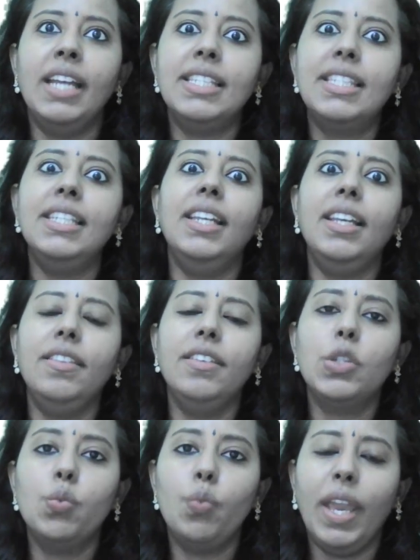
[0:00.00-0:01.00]
considering
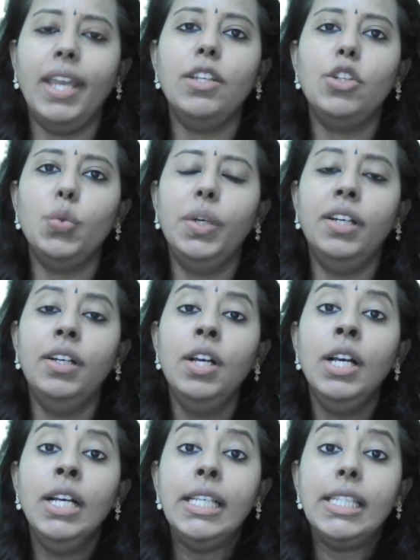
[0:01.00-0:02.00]
this way to a
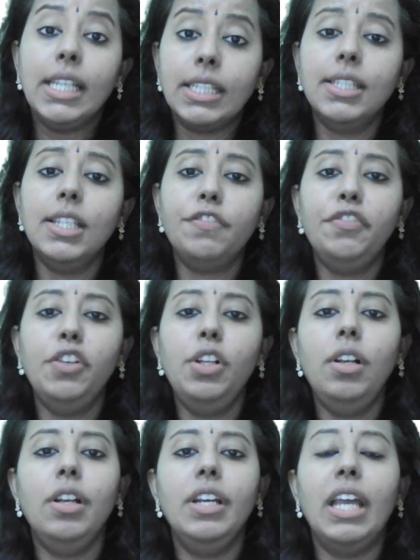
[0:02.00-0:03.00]

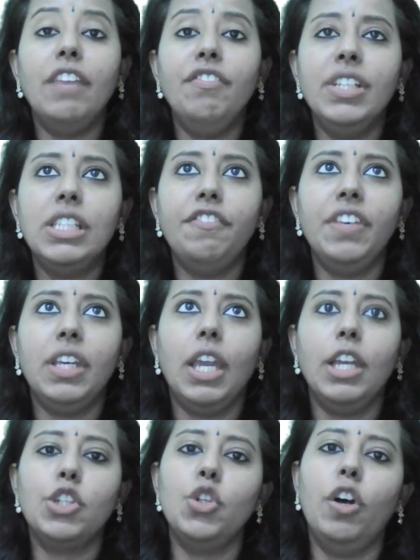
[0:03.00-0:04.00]
successful
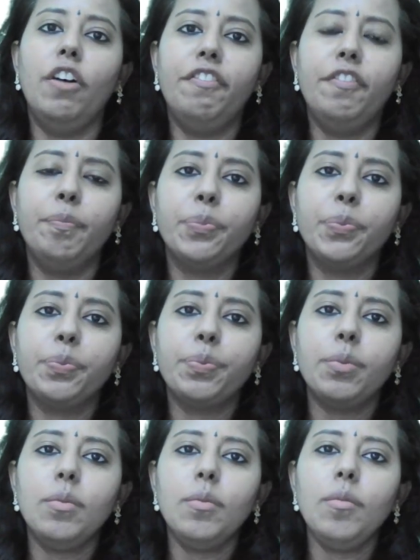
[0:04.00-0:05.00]
diversification of
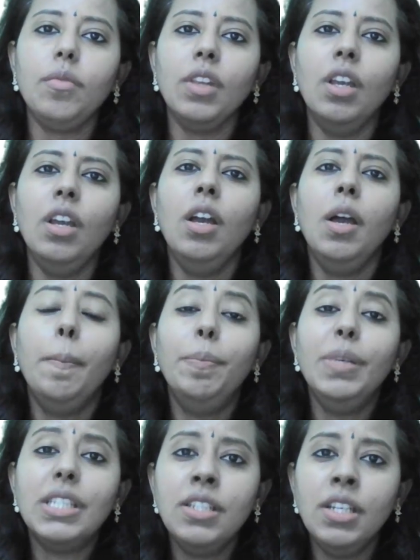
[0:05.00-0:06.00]

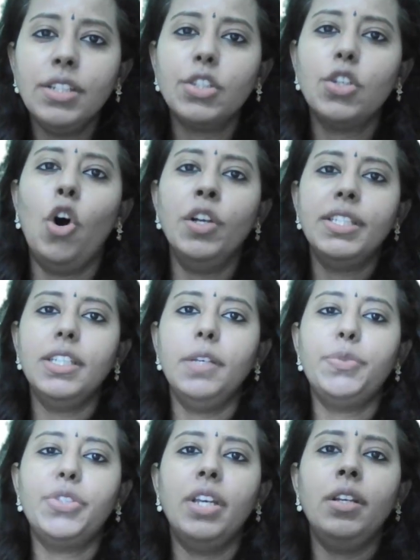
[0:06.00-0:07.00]
business
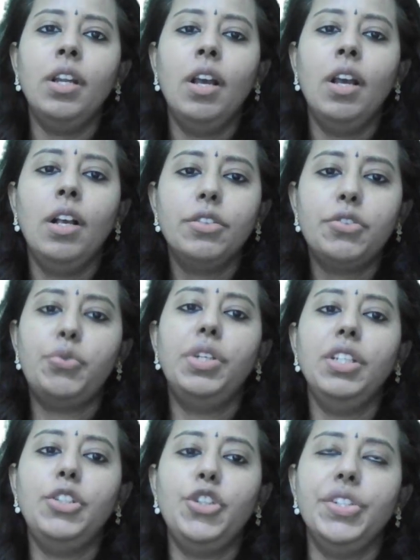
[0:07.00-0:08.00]
concepts and
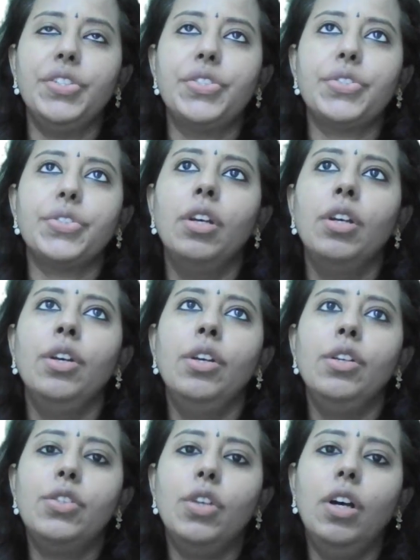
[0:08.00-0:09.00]
strategies.
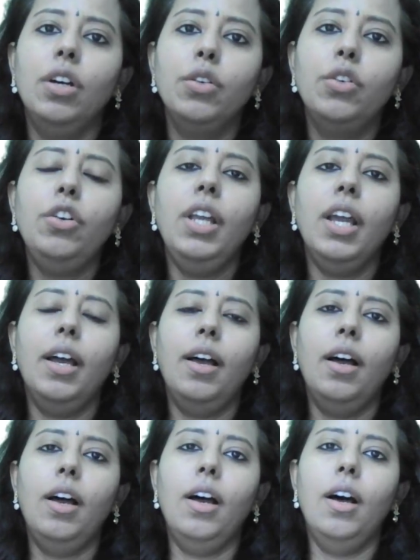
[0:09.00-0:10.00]
So a good